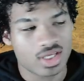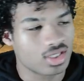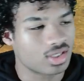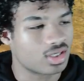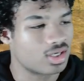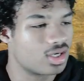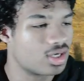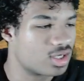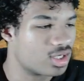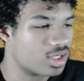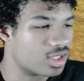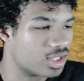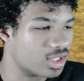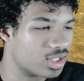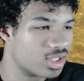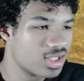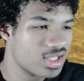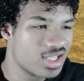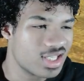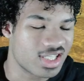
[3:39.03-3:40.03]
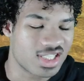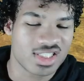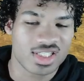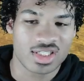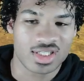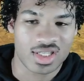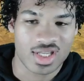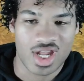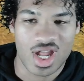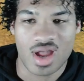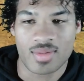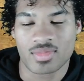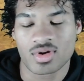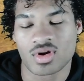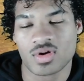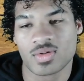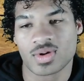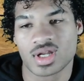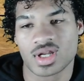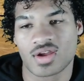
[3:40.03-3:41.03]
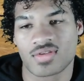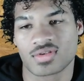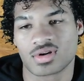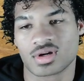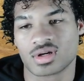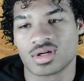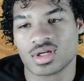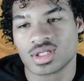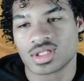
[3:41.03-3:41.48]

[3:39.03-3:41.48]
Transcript: to extend the combo or whatever.